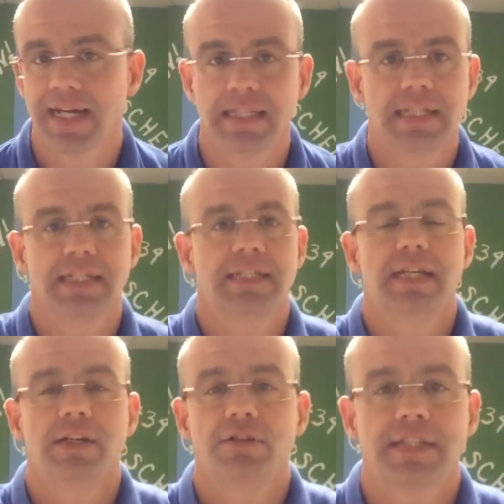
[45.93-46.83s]
At the end of
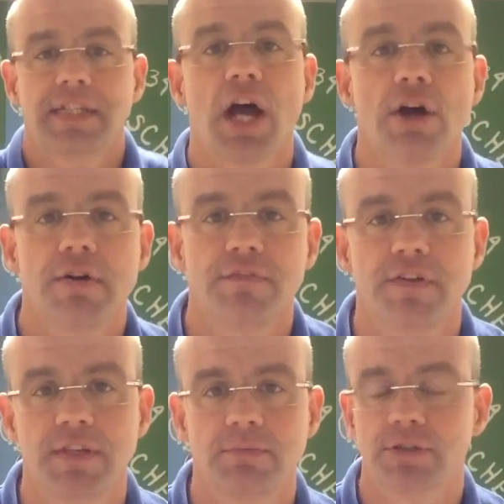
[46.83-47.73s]
10 years, that's
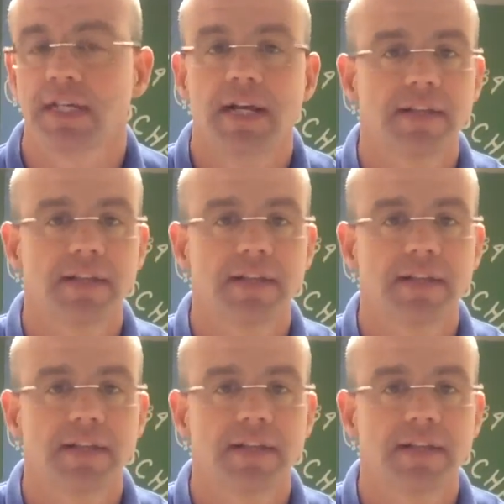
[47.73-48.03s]
150 books.